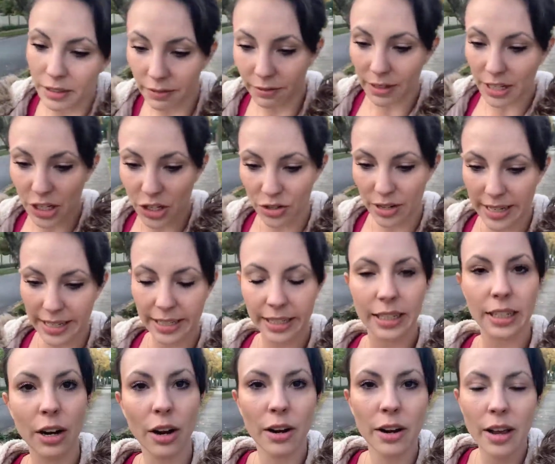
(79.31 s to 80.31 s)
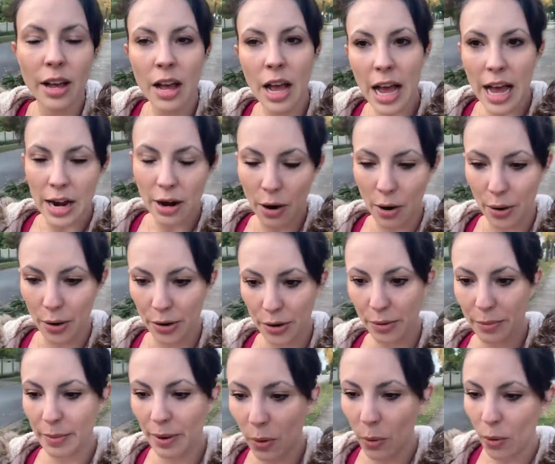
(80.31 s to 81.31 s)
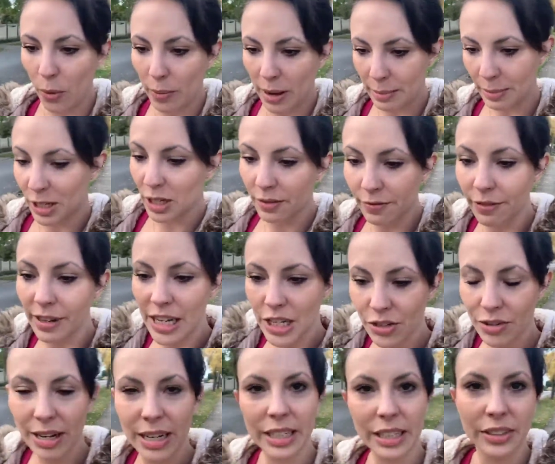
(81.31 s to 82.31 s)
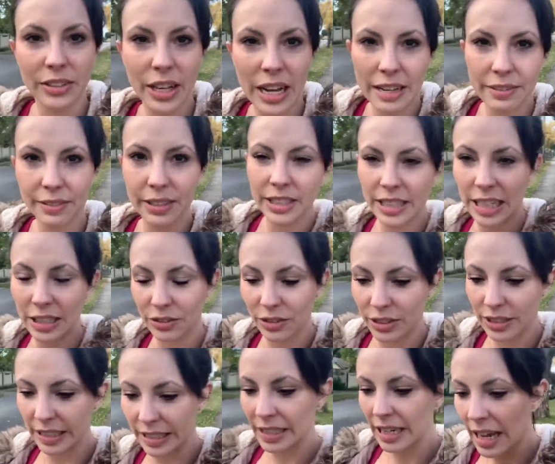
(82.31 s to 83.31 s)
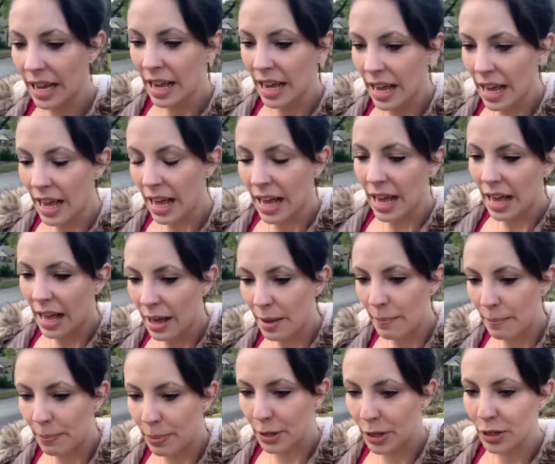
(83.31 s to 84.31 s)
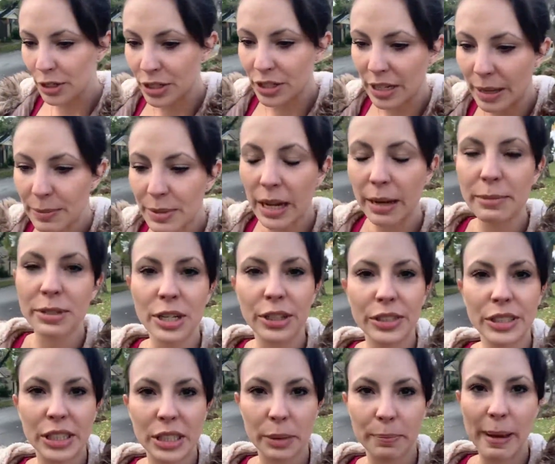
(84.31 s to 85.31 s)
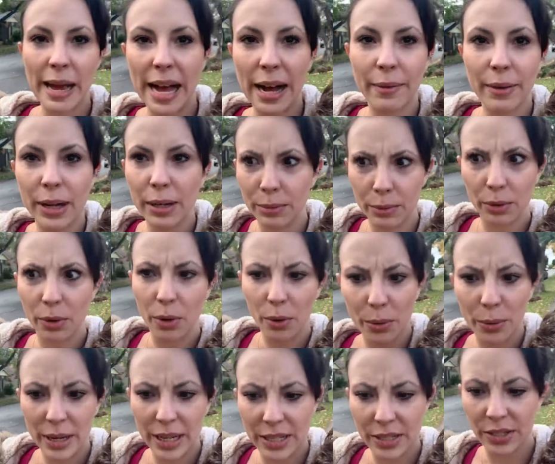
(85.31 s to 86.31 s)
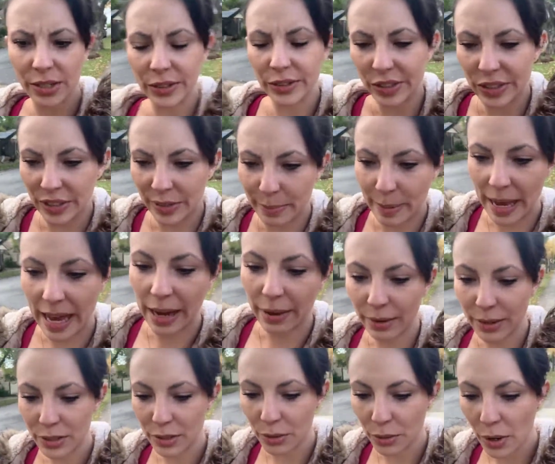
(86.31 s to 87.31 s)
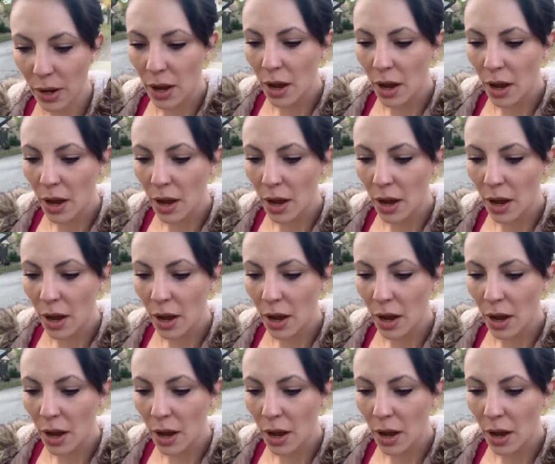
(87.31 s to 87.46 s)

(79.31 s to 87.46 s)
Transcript: frustrated at, at home, or maybe just frustrated in life in general. And because sometimes knowledge is power, well, always knowledge is power. So